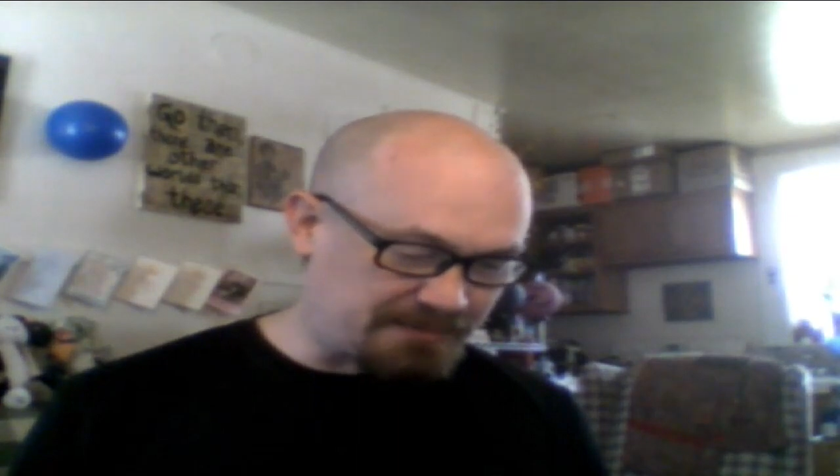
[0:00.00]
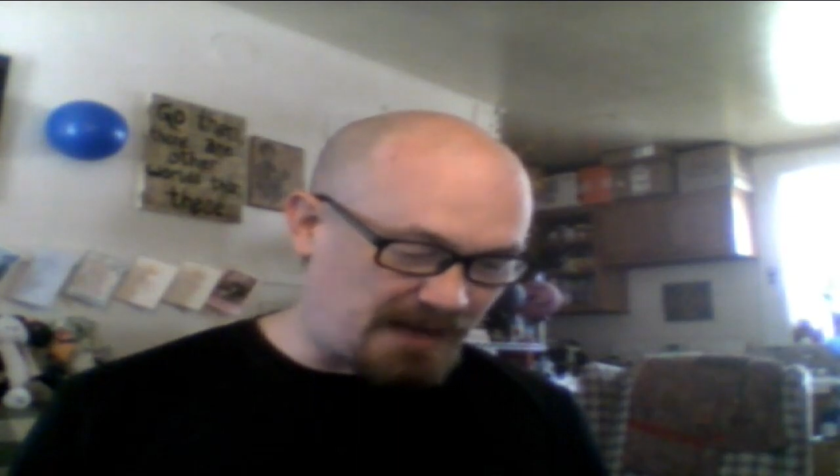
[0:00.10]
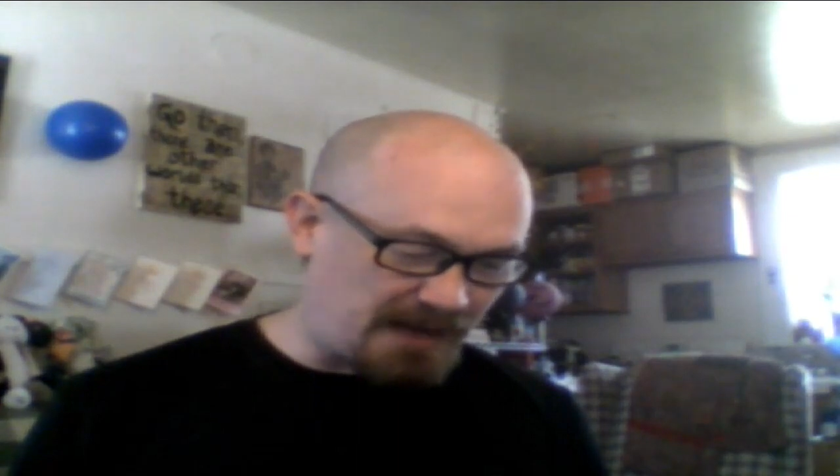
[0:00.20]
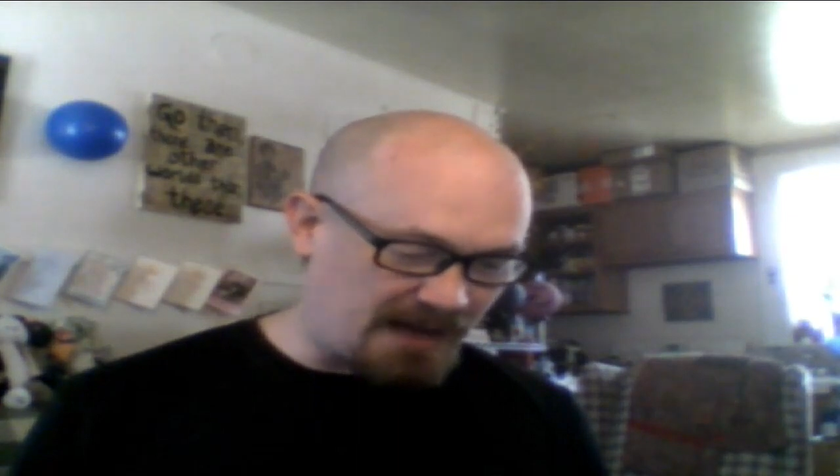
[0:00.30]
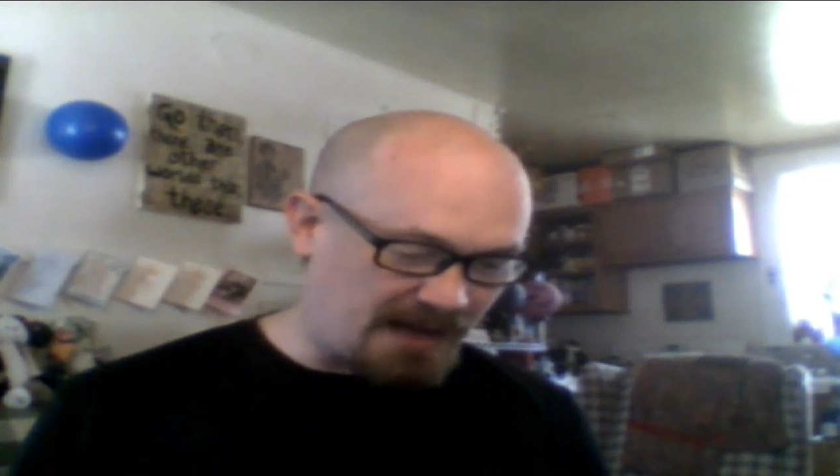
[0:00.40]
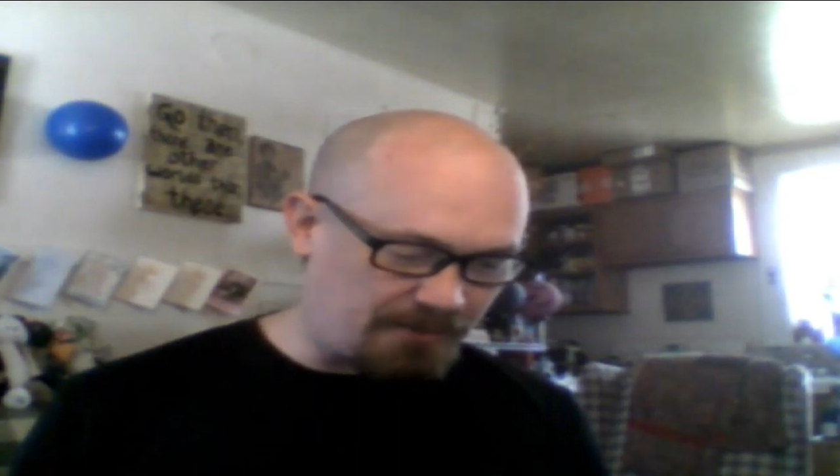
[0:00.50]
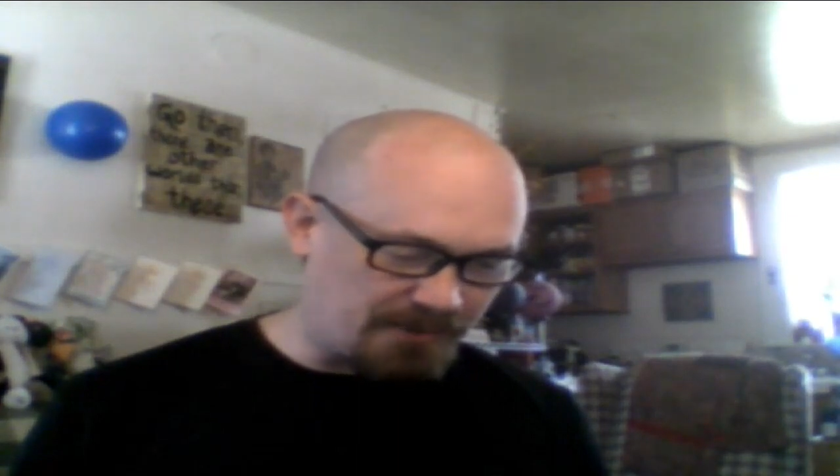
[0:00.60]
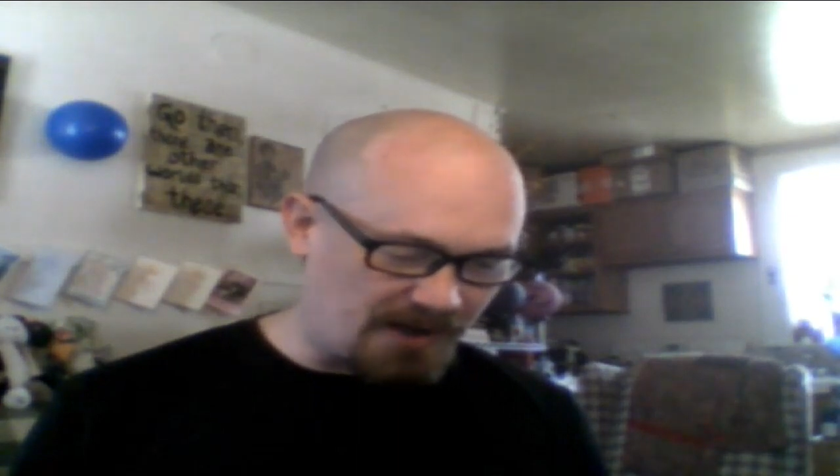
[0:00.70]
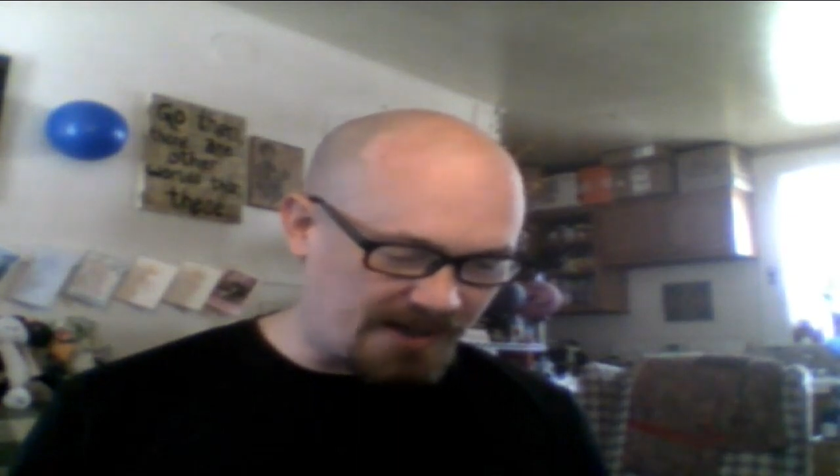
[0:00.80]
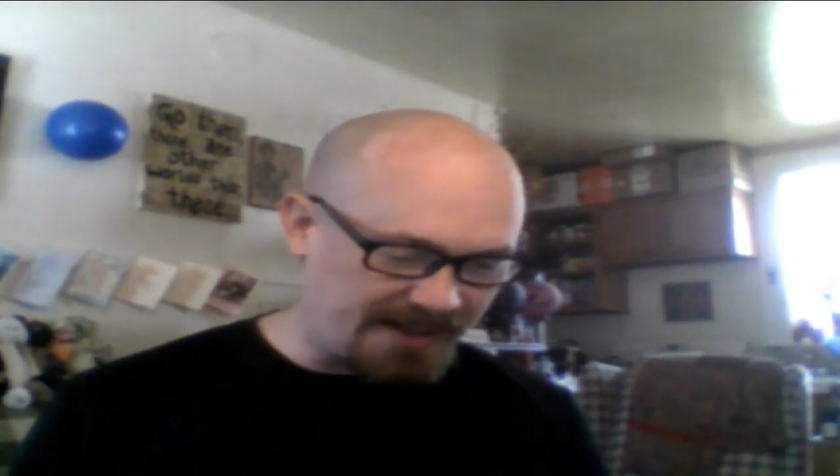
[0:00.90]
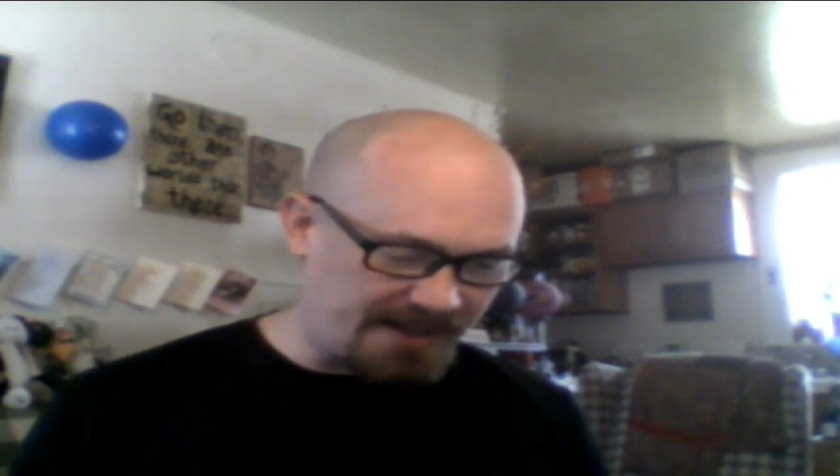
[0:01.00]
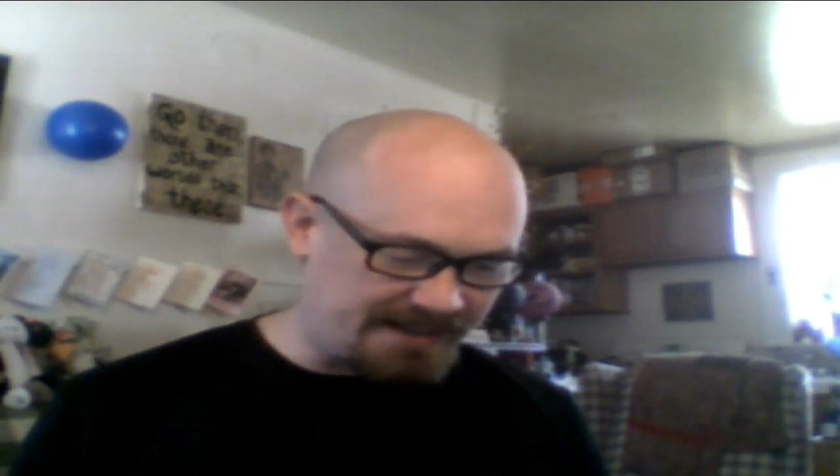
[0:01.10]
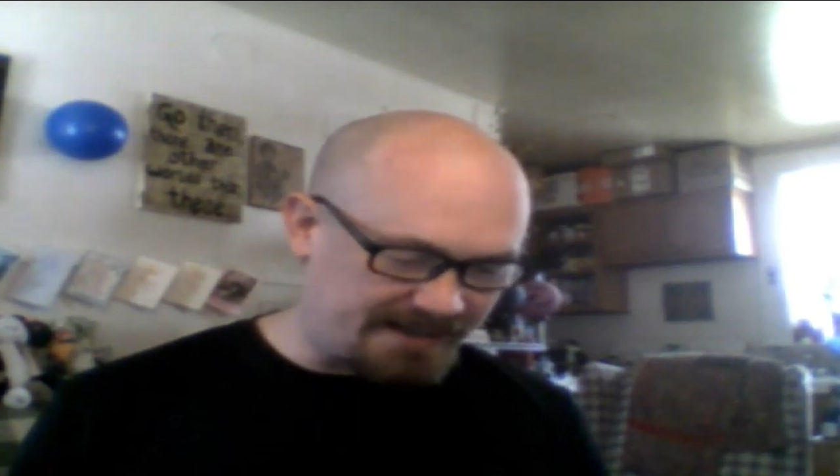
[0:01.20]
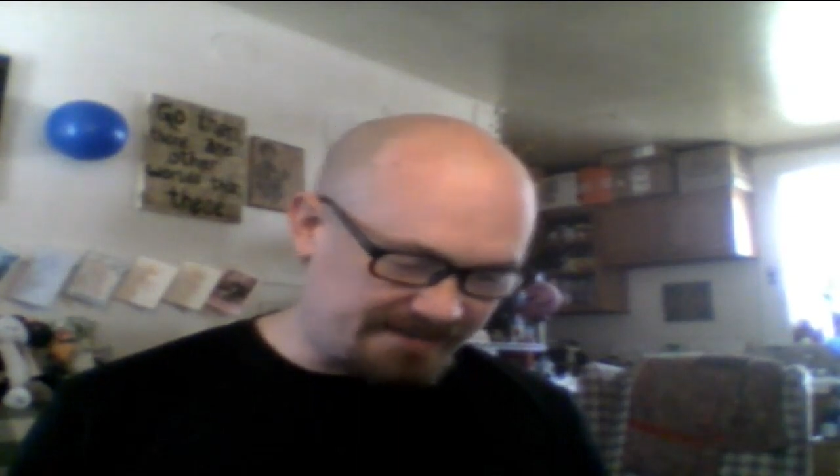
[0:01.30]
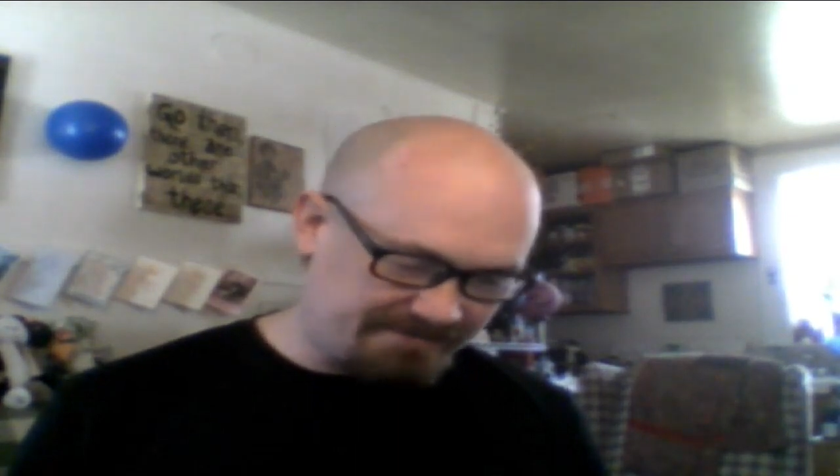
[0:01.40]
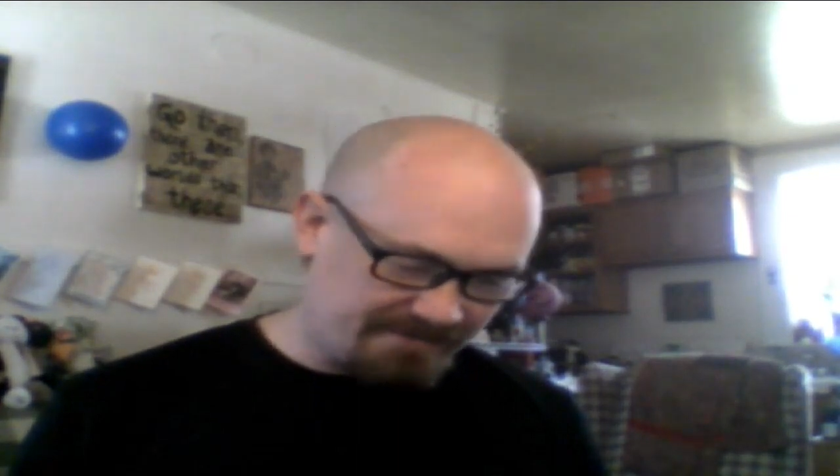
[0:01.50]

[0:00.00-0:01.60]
smile broadened.